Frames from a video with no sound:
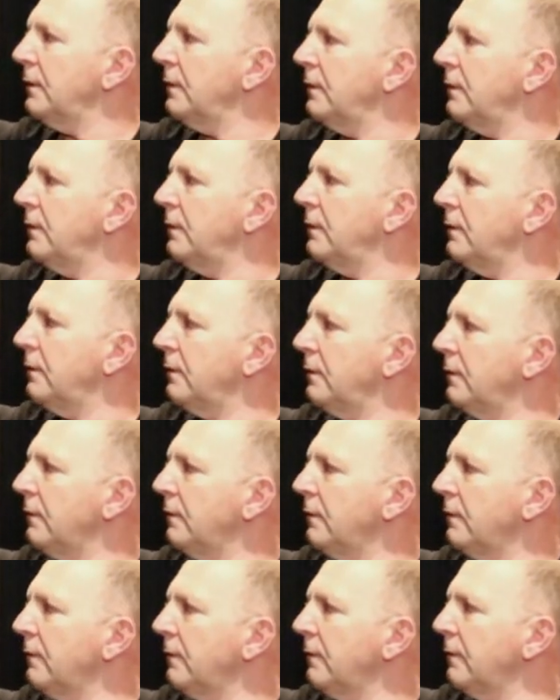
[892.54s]

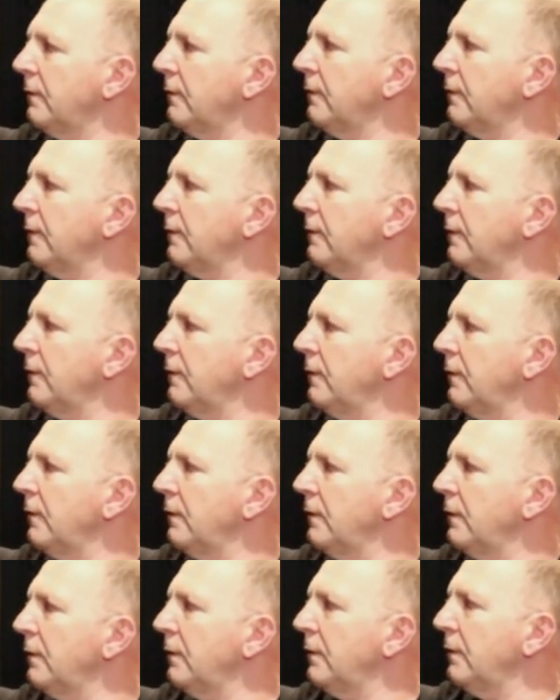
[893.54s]

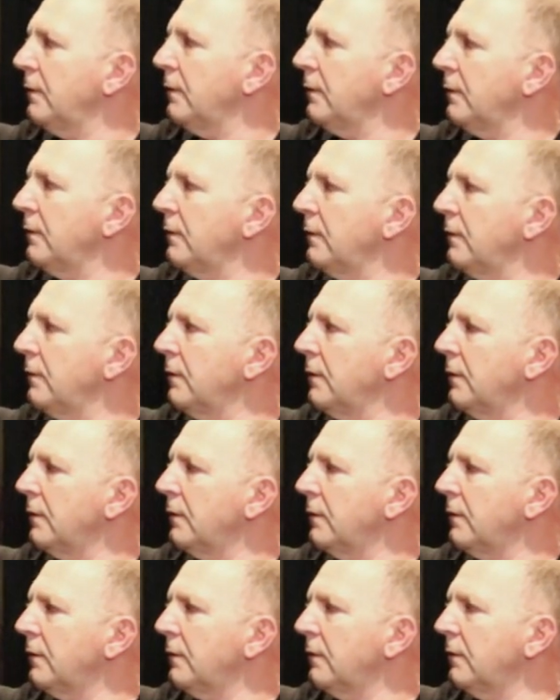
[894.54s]

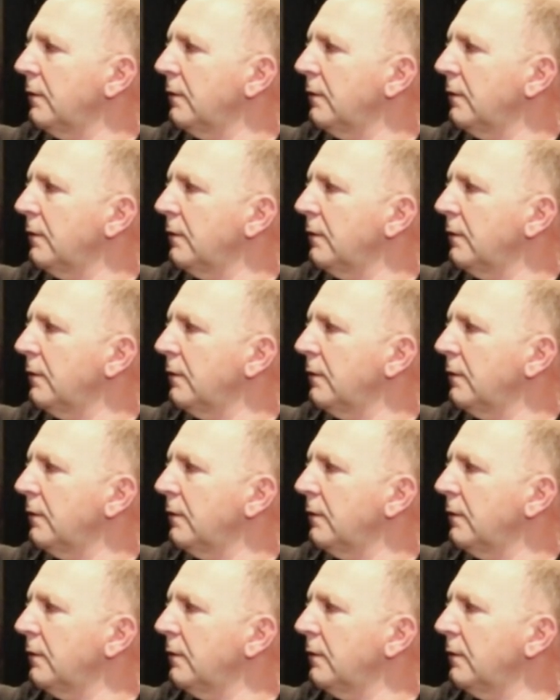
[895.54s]
(not speaking)